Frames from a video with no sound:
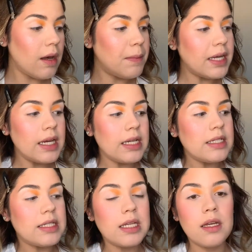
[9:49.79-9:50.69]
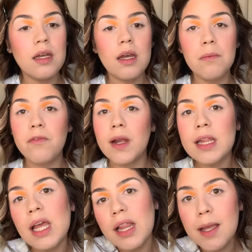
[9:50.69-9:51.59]
Because
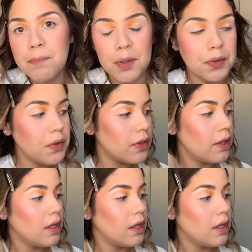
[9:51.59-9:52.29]
frankly, I like both.